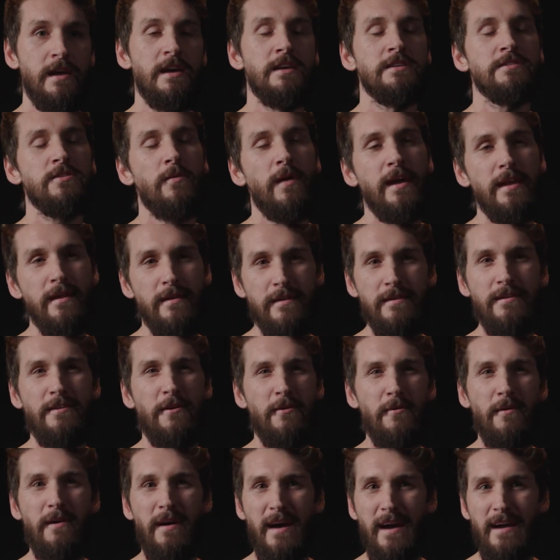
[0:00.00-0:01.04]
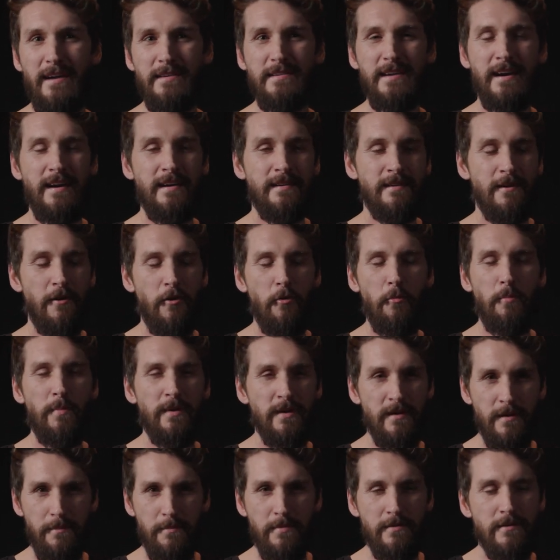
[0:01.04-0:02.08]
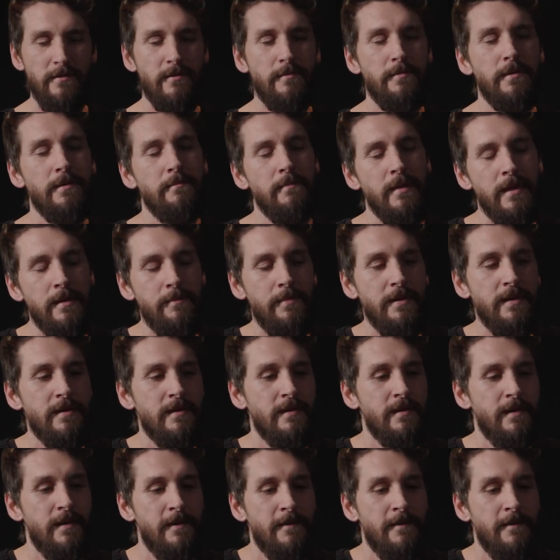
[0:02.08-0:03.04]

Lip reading: So I'd kind of opened up a little bit, maybe